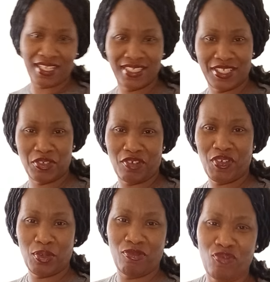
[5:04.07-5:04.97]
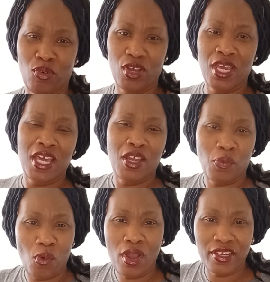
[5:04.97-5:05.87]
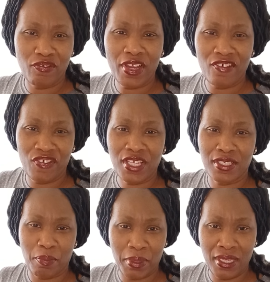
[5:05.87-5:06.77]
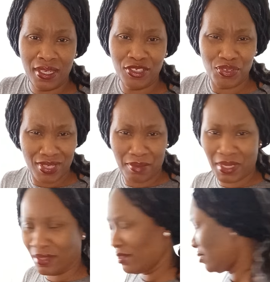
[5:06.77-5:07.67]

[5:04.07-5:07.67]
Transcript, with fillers: I said that on the video before. Walking around fixing a bed. You hear me?